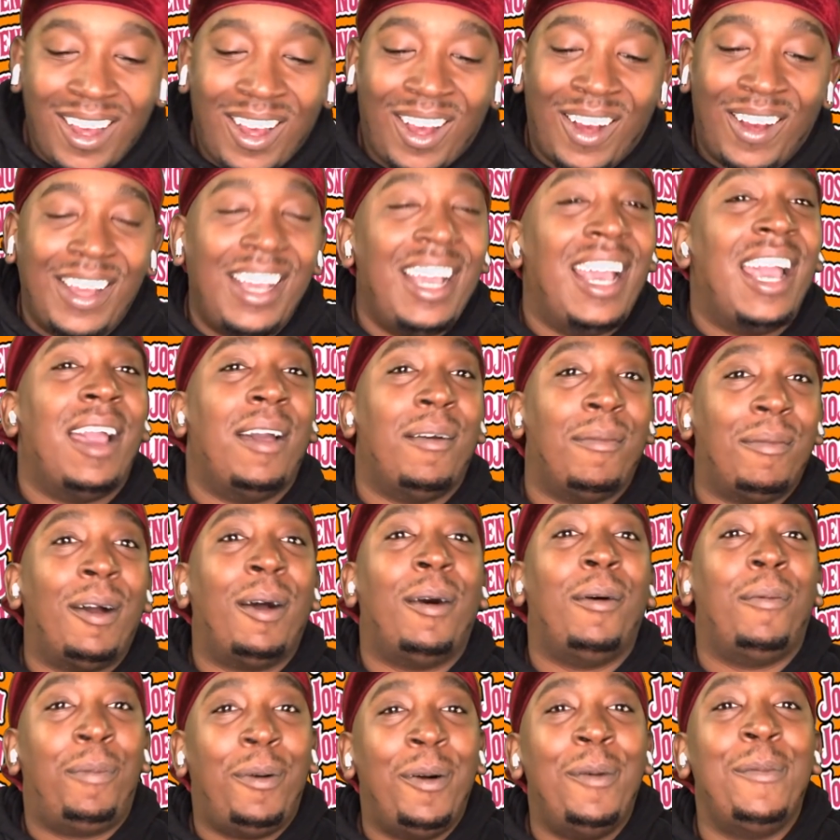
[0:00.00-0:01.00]
Oh yeah,
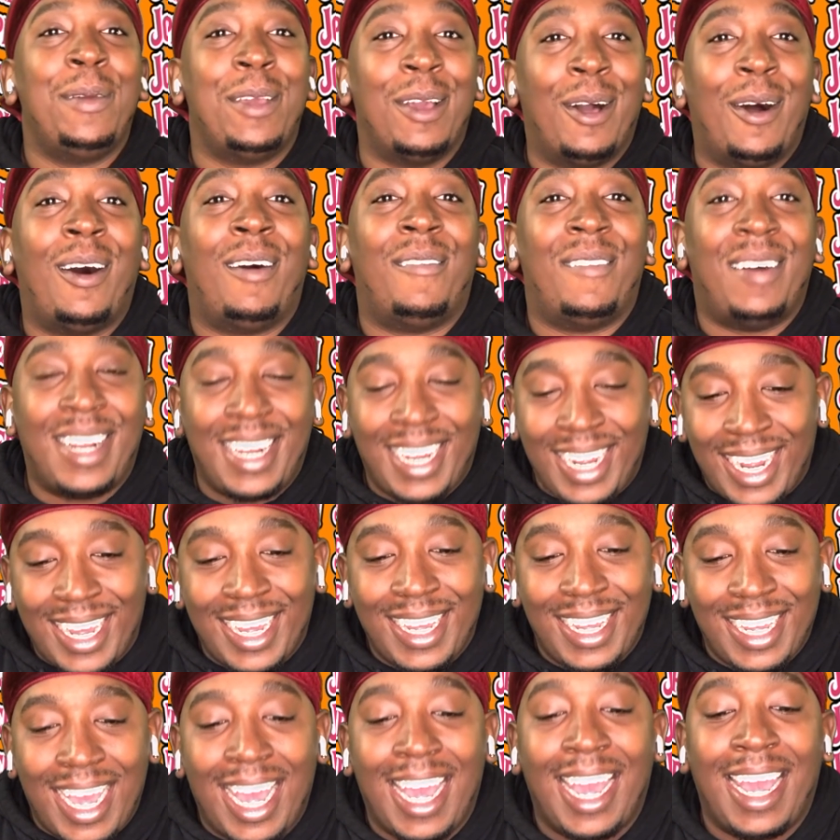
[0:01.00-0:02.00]
bro, put me on, my
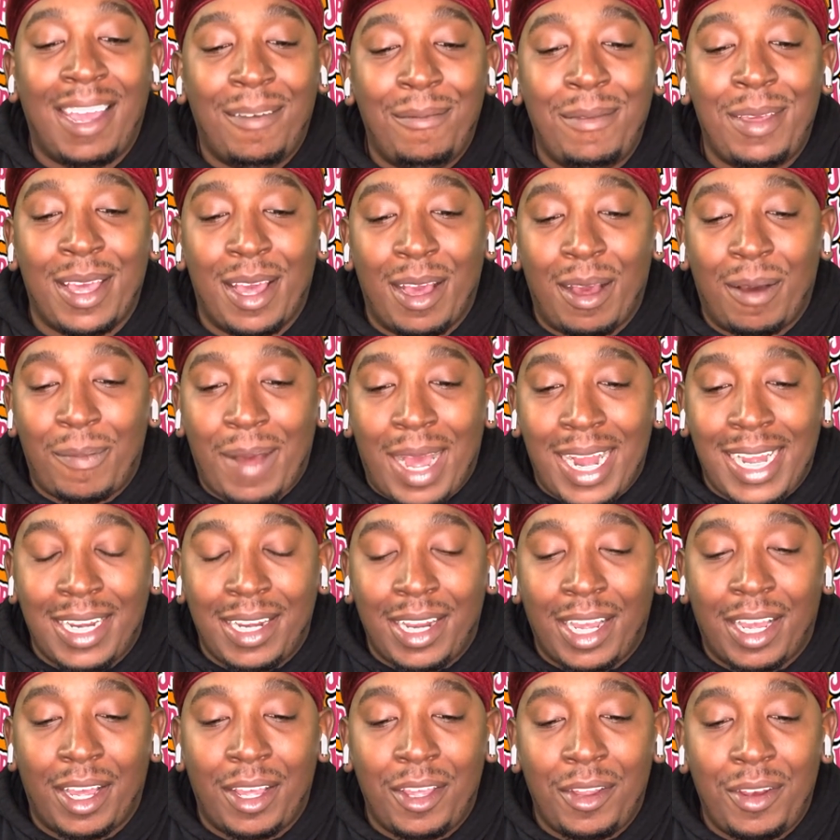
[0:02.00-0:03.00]
nigga. Yeah, hit me up. I need
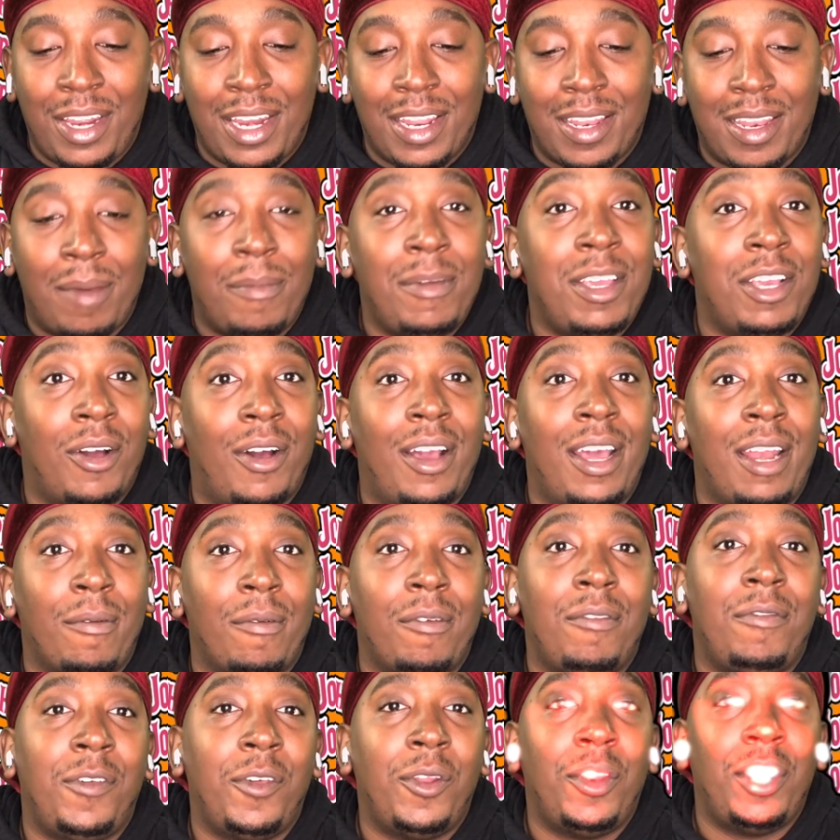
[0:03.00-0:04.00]
to. You need to let me go ahead and
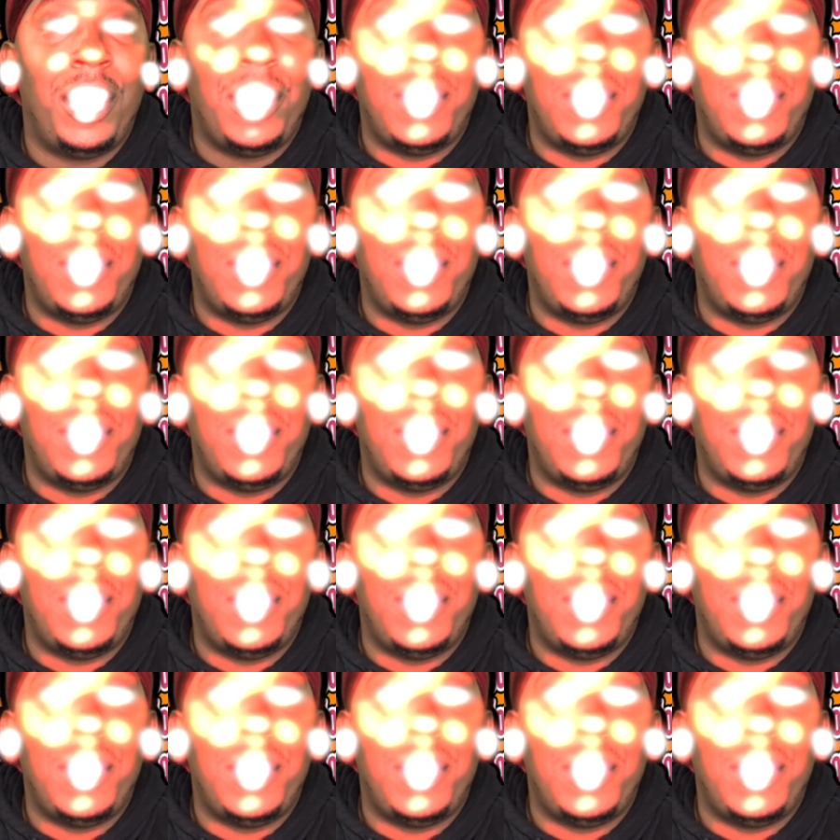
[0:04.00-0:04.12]
review the